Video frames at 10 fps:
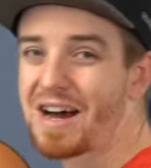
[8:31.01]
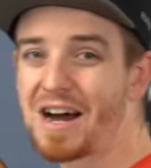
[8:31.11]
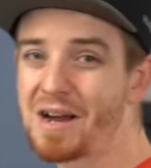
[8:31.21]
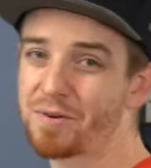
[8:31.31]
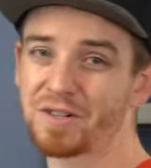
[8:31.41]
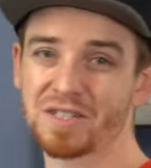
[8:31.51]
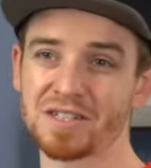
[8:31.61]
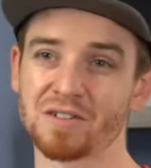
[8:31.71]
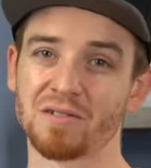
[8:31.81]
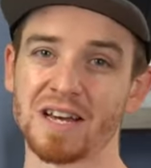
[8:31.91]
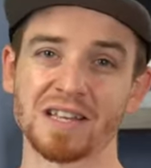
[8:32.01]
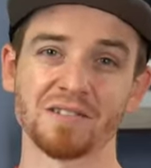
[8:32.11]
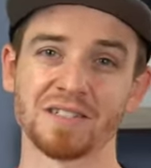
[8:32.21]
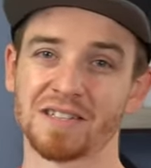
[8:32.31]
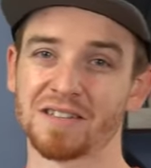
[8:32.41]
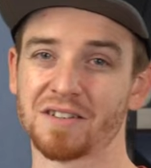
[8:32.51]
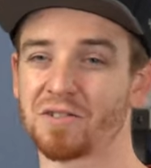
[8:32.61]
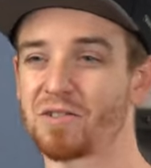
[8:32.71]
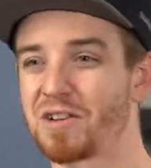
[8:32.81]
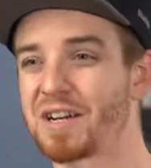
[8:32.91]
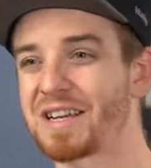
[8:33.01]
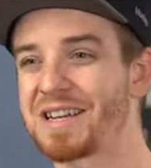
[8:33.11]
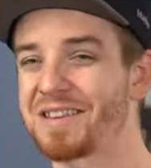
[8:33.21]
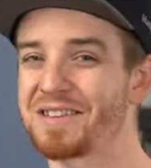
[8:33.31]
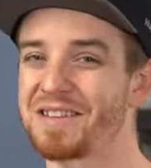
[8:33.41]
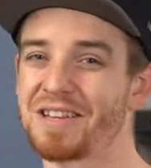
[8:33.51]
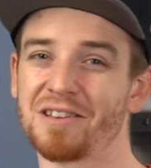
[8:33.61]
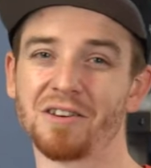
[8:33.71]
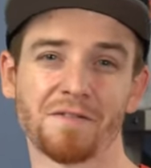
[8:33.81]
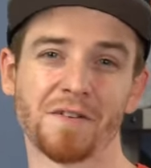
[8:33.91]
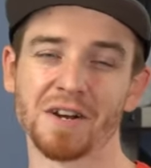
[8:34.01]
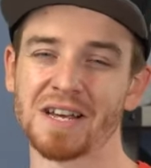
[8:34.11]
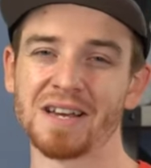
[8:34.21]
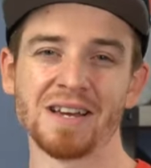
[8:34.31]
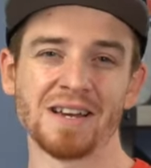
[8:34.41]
I personally don't like those. I think that they're clunky. I think that they look funny.